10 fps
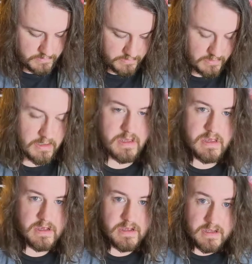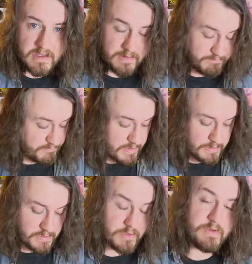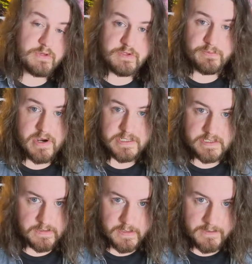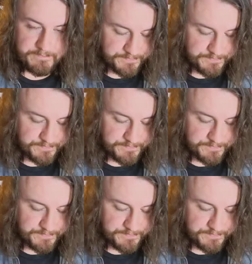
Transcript: Okay, best thing to do is just to practice that.